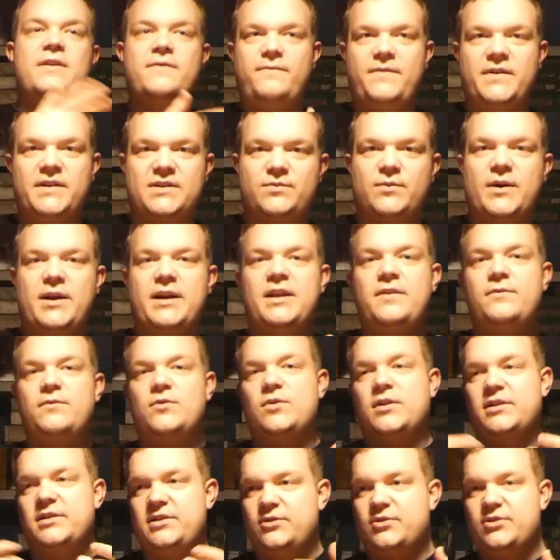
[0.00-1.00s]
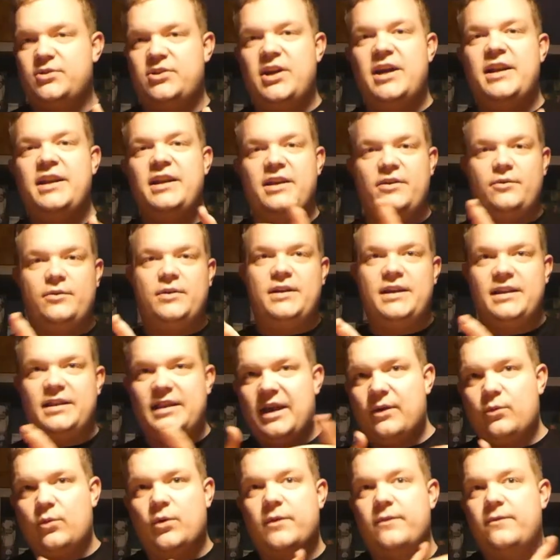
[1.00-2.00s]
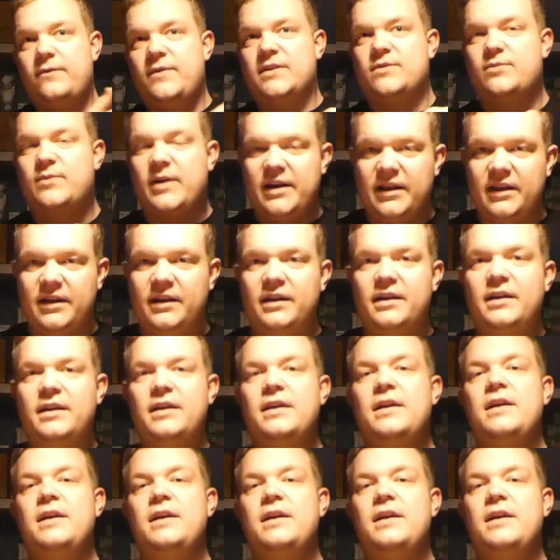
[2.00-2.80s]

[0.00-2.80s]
Fits right in. You got the Oceania, you can get that one. Fits right in.